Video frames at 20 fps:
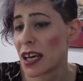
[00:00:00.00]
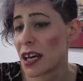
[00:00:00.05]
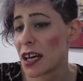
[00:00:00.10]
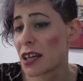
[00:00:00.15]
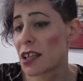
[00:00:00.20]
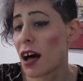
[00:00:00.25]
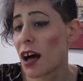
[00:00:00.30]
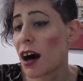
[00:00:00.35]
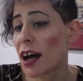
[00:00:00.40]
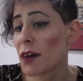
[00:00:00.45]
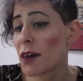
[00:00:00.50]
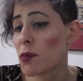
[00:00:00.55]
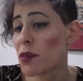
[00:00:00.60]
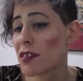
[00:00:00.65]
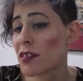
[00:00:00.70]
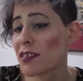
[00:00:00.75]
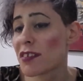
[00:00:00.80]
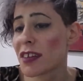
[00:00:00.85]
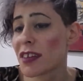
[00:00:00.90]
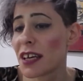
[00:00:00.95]
and I will
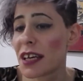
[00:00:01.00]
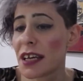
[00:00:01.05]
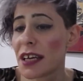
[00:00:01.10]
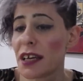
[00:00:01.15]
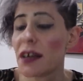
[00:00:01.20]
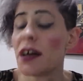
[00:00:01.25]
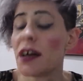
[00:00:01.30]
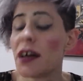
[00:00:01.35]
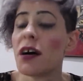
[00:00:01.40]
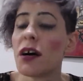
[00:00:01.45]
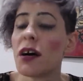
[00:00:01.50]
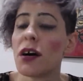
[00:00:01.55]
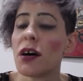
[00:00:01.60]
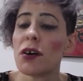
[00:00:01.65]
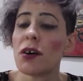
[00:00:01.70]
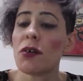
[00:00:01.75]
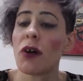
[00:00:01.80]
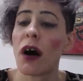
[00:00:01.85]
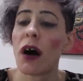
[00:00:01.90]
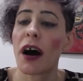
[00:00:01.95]
see
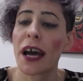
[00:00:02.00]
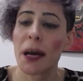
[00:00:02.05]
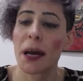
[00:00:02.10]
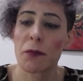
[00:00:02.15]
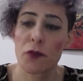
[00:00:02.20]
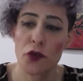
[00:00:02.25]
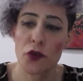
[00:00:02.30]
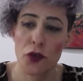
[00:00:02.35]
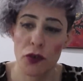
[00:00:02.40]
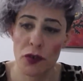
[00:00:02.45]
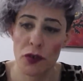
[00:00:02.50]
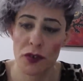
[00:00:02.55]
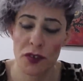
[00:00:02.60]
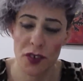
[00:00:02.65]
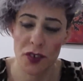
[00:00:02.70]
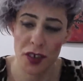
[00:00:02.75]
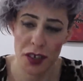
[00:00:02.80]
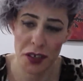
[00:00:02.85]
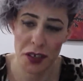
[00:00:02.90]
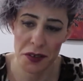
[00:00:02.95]
who I am drawn
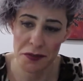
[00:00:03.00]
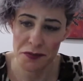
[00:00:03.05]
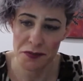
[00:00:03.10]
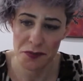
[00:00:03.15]
to.